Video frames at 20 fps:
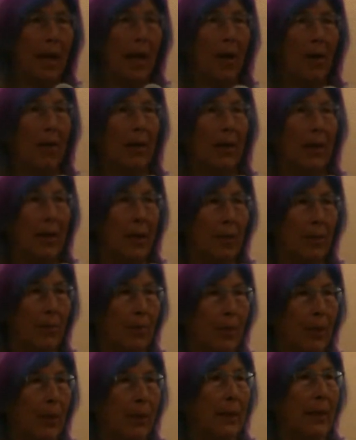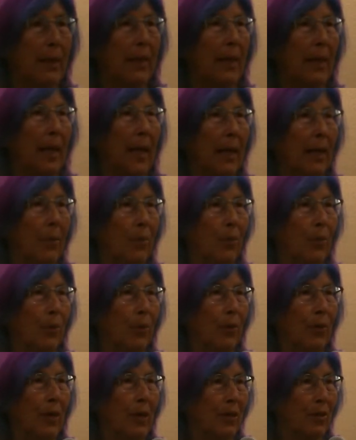down in building and
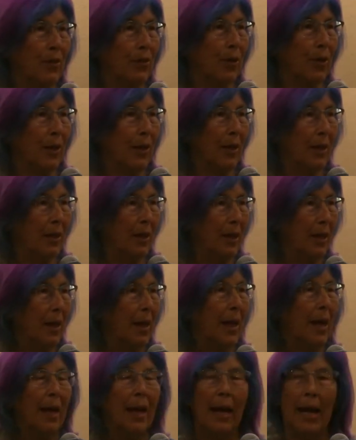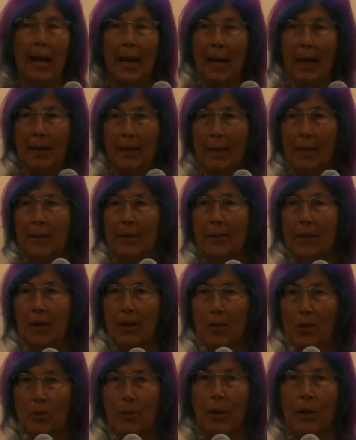improving soil, and
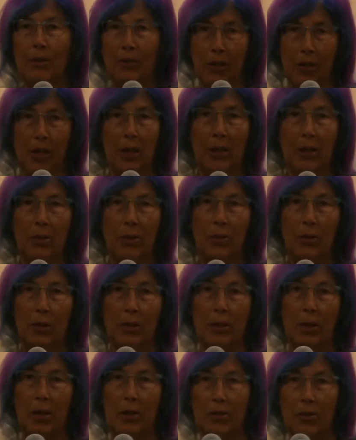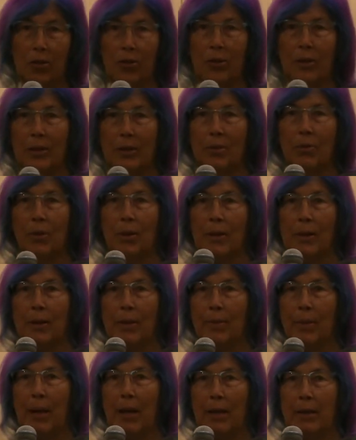lasagna mulching and hugelkultur is one of
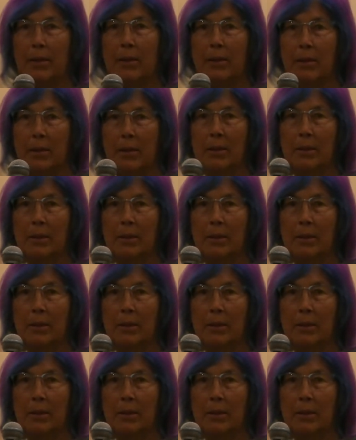the best.